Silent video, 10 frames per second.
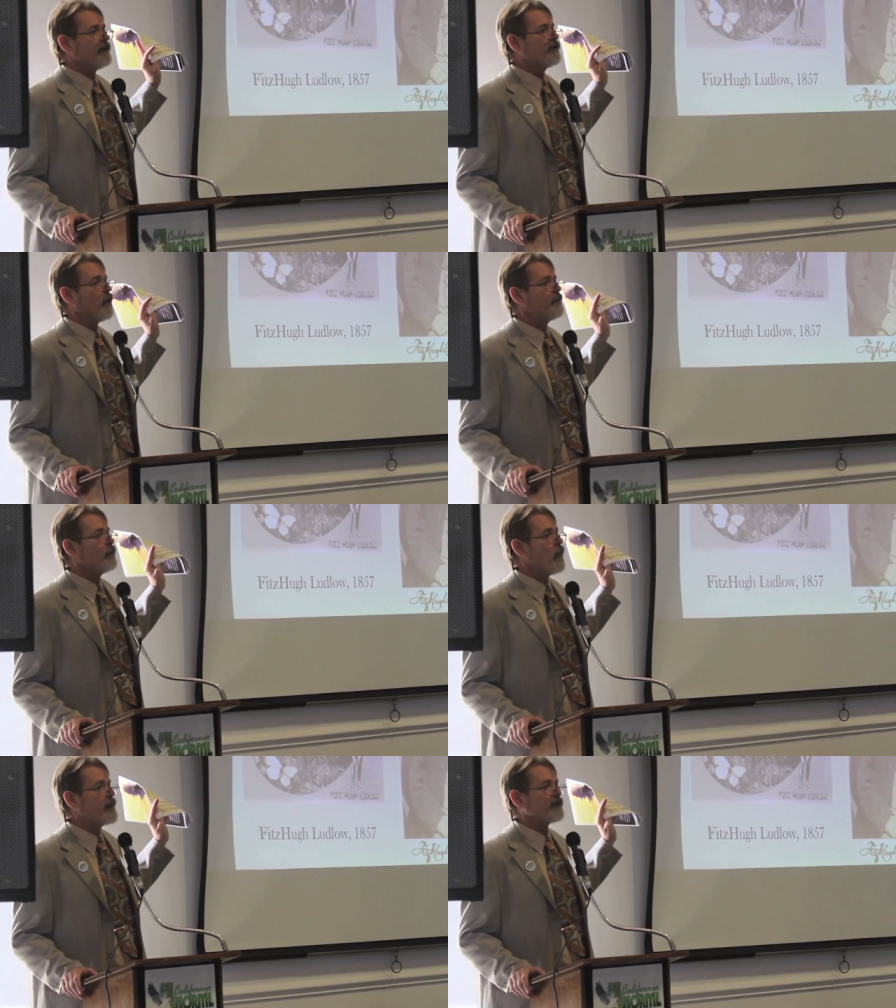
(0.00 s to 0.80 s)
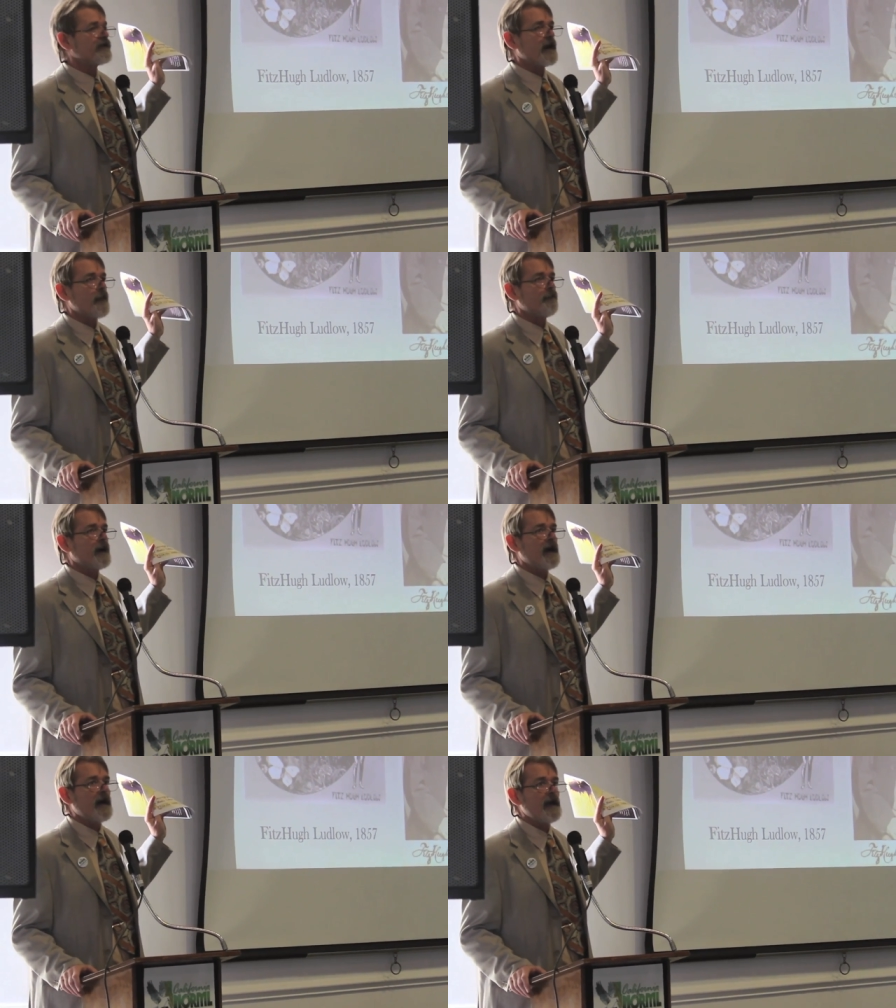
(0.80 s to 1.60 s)
So if you want to stop
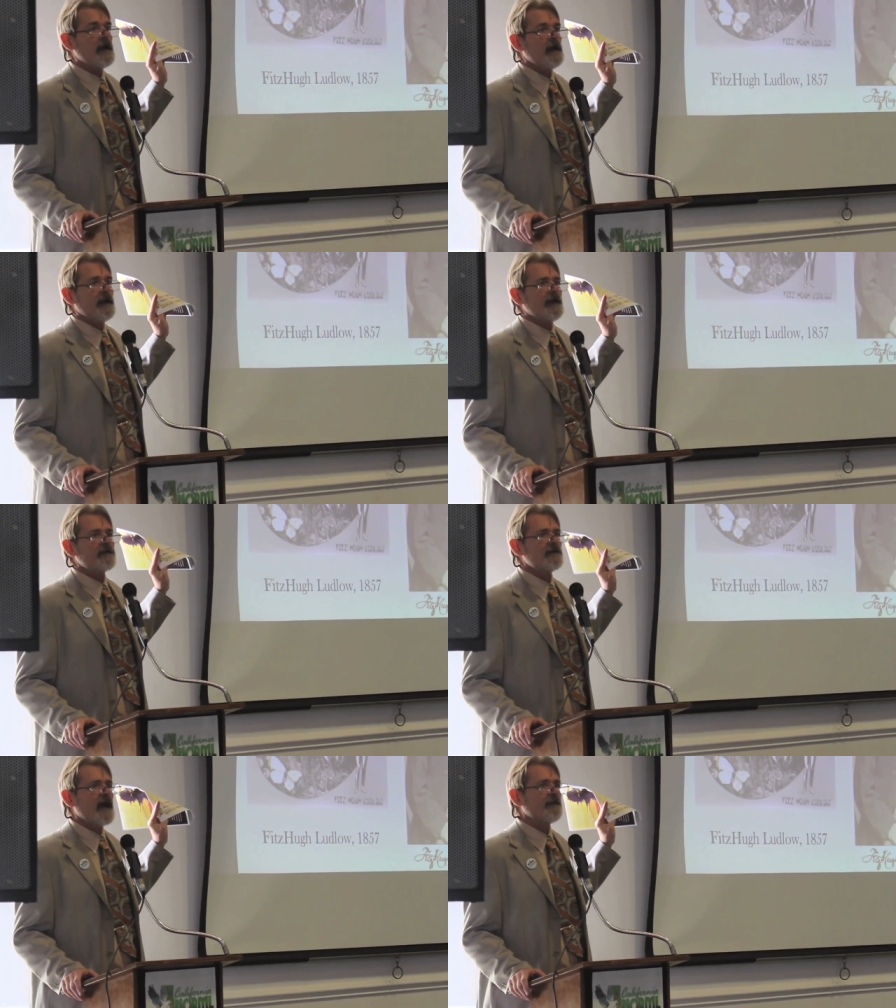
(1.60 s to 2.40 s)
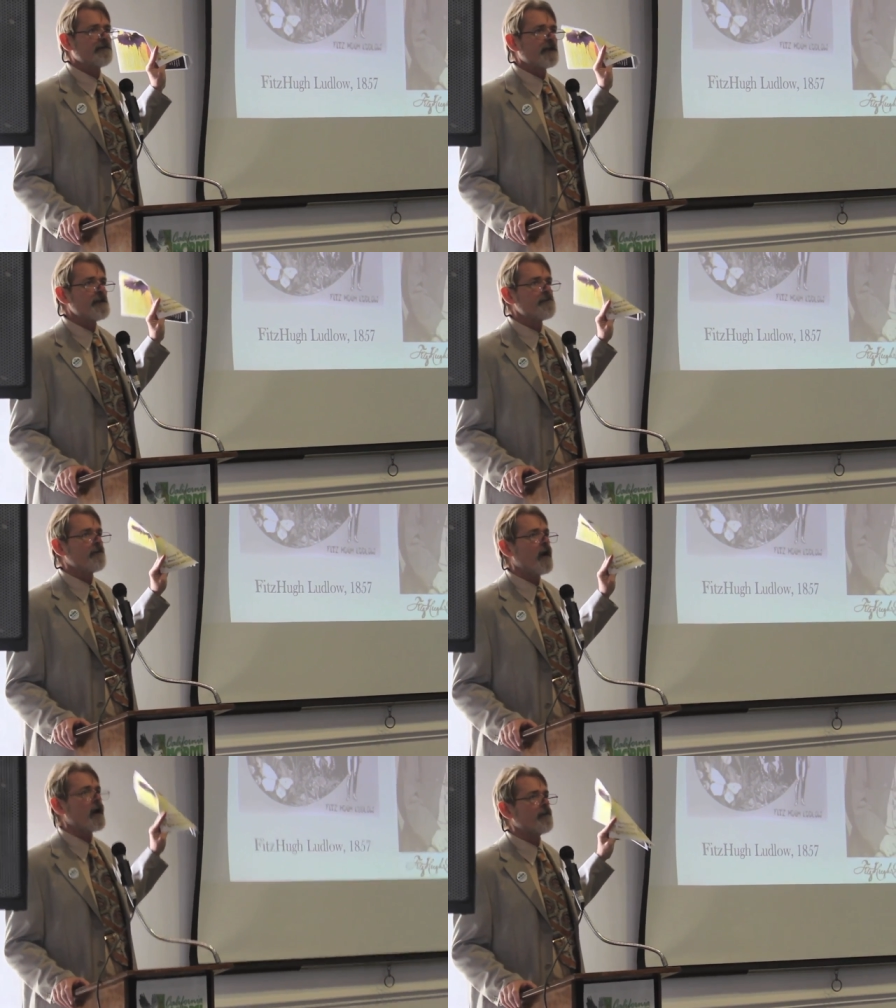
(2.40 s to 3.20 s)
by, it's not very
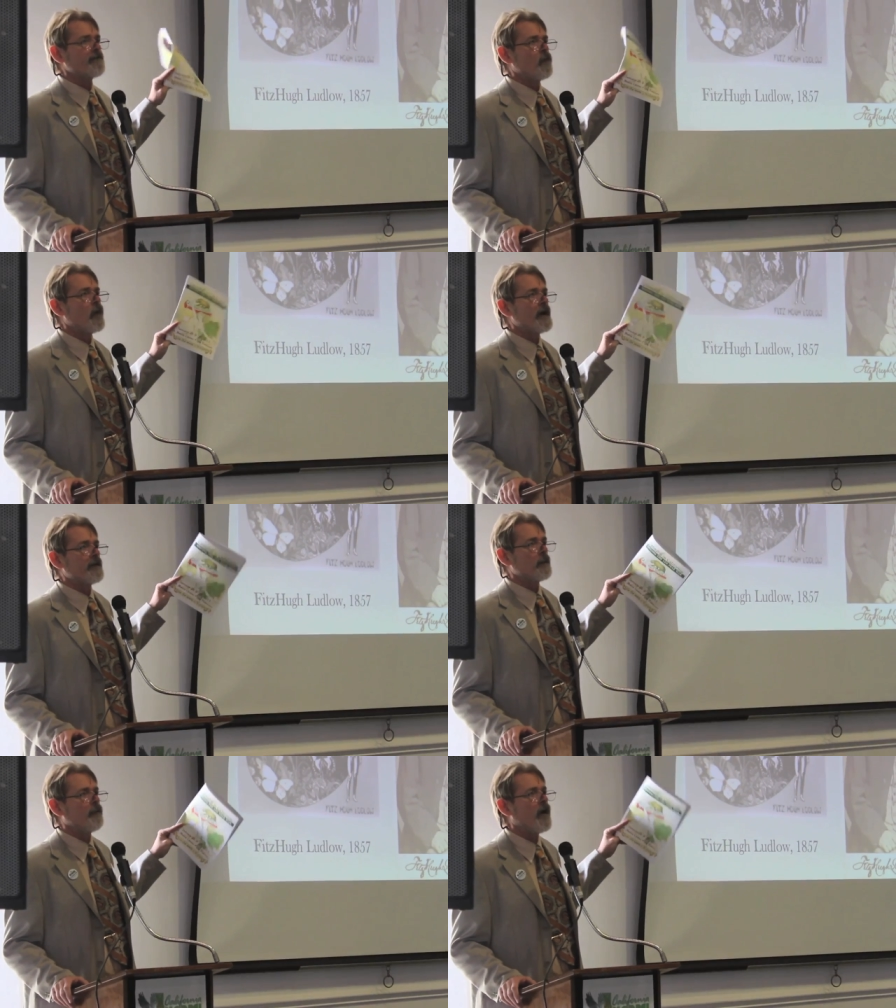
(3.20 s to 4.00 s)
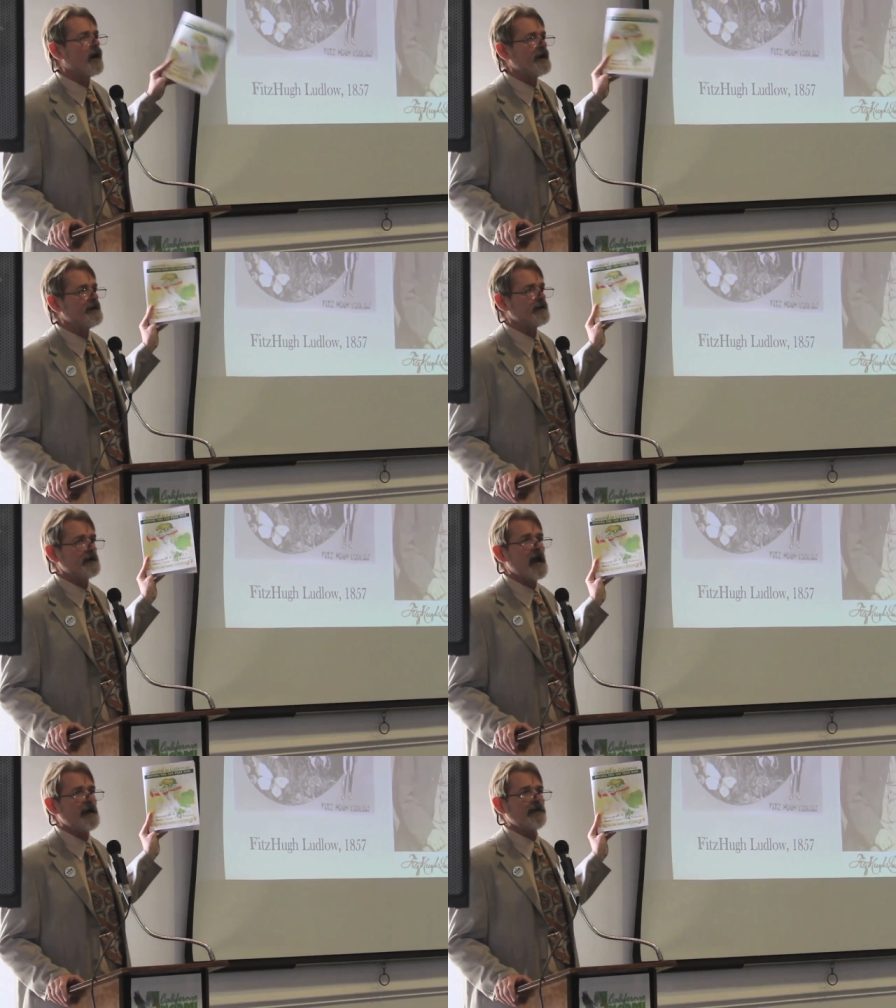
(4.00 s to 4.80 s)
far from where the party
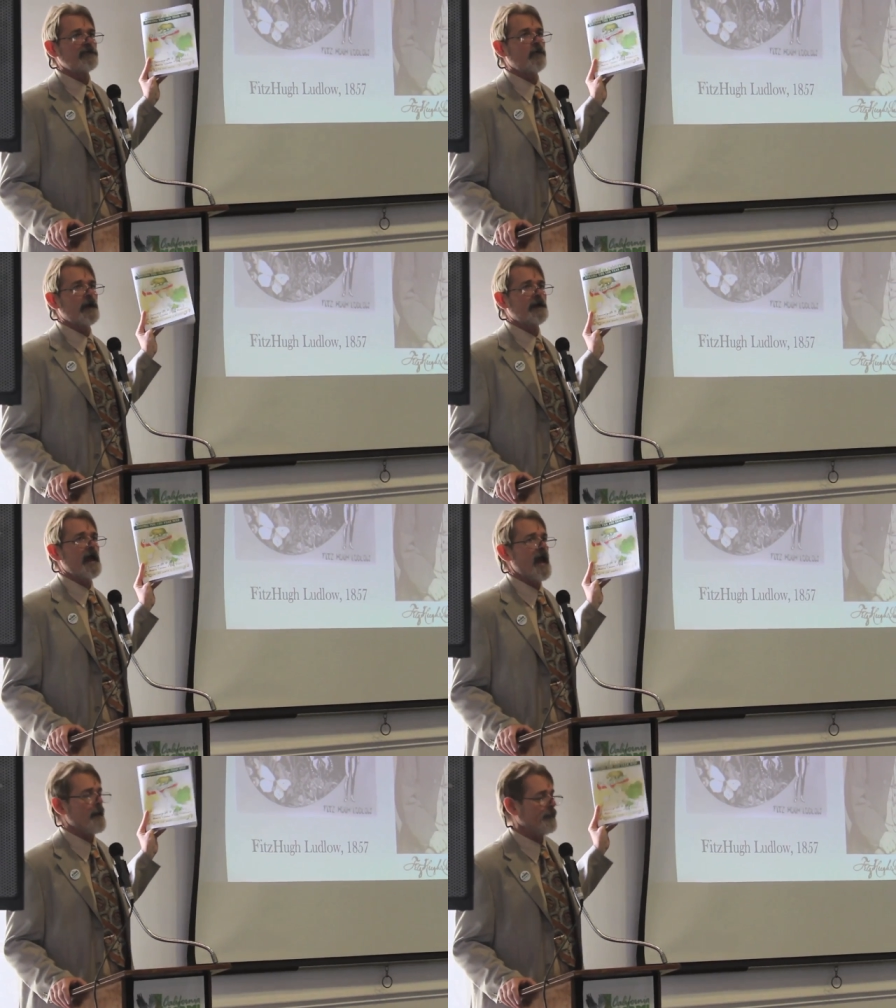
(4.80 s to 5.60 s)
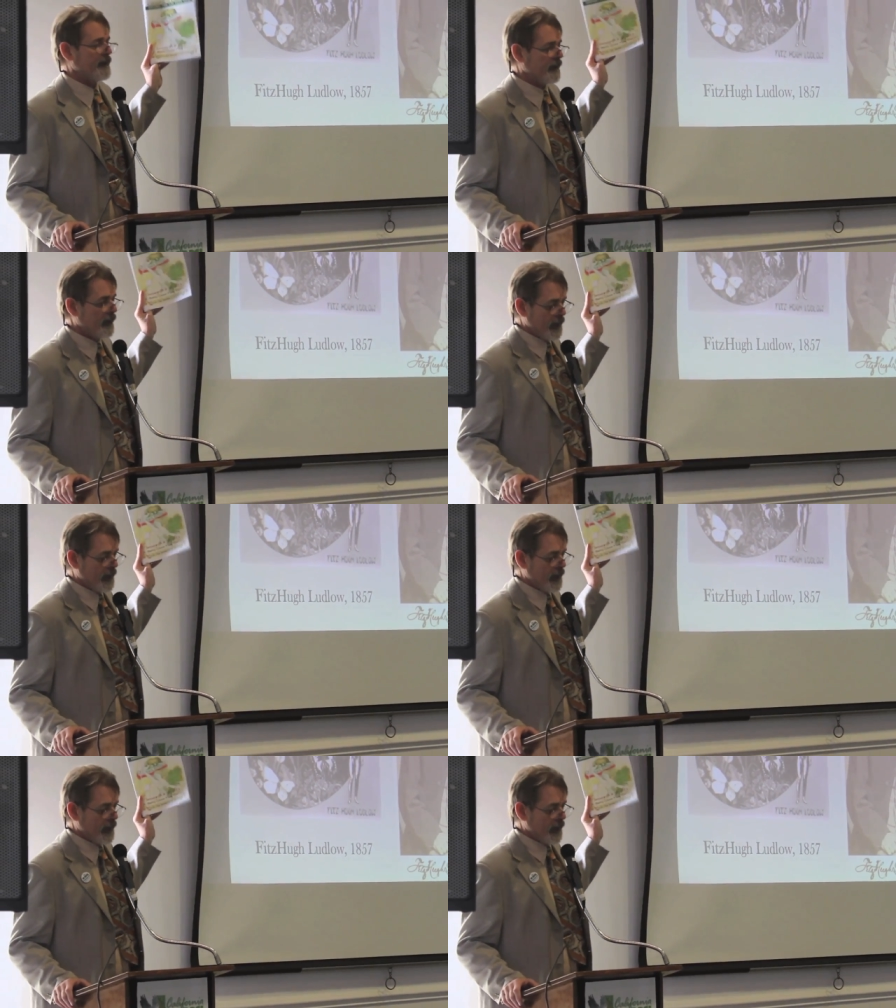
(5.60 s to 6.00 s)
tonight is going to happen.